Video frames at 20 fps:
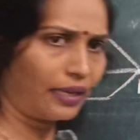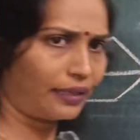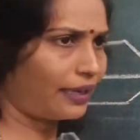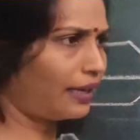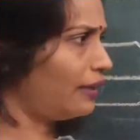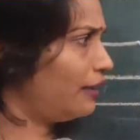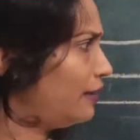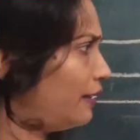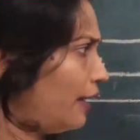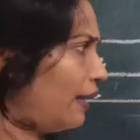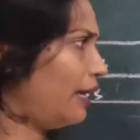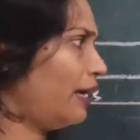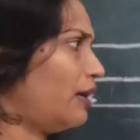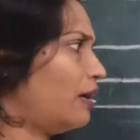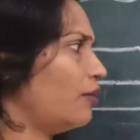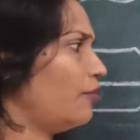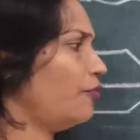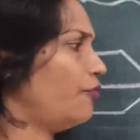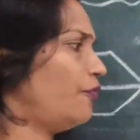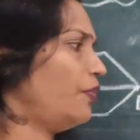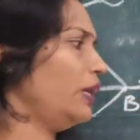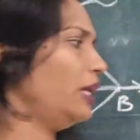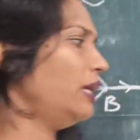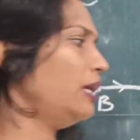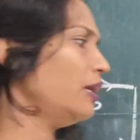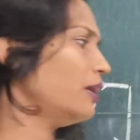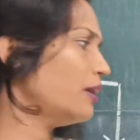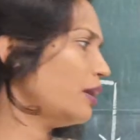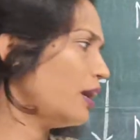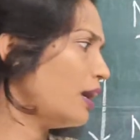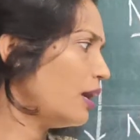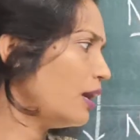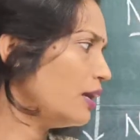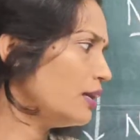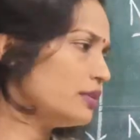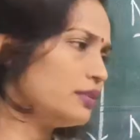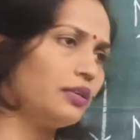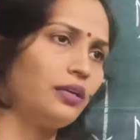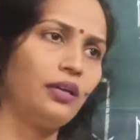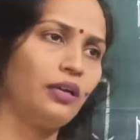I can take V,
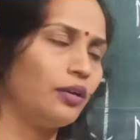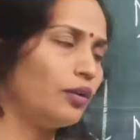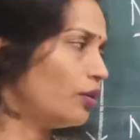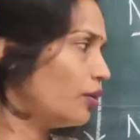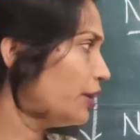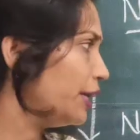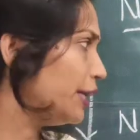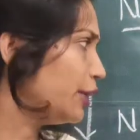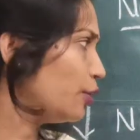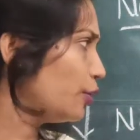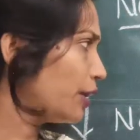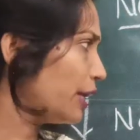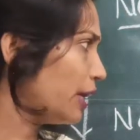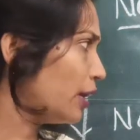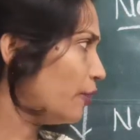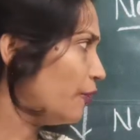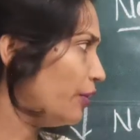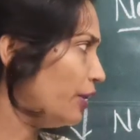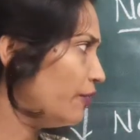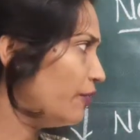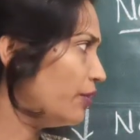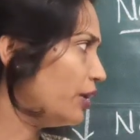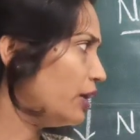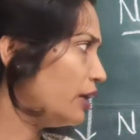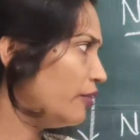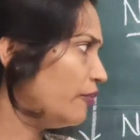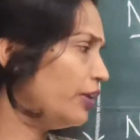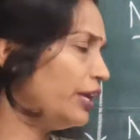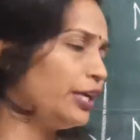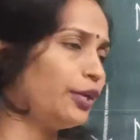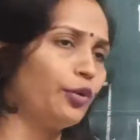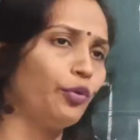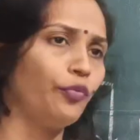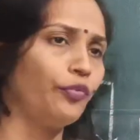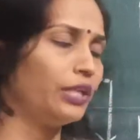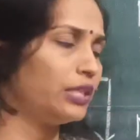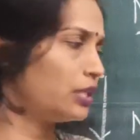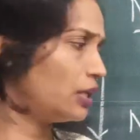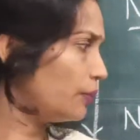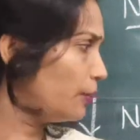no need to take V1, V2,
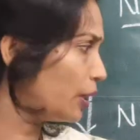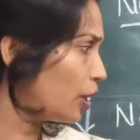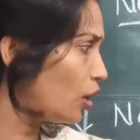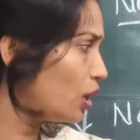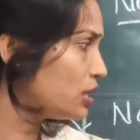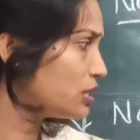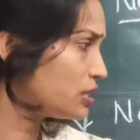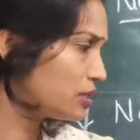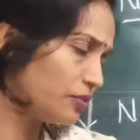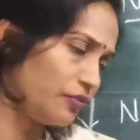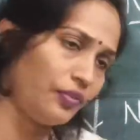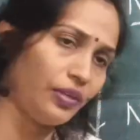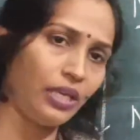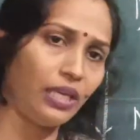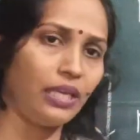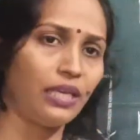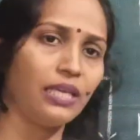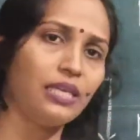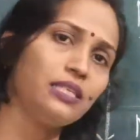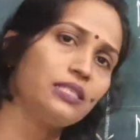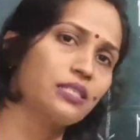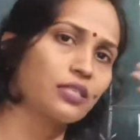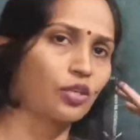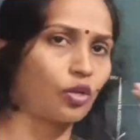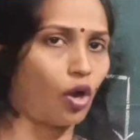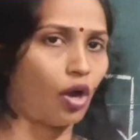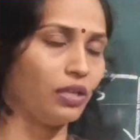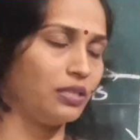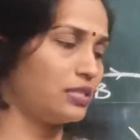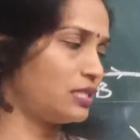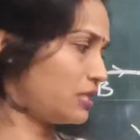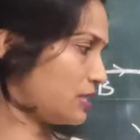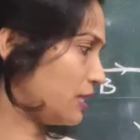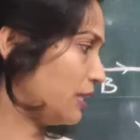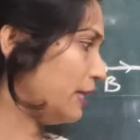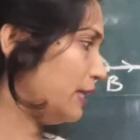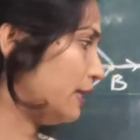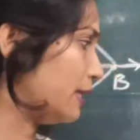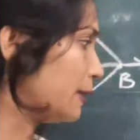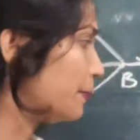V3 because V is
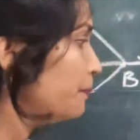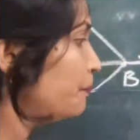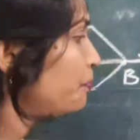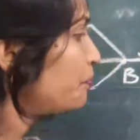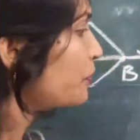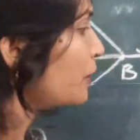constant.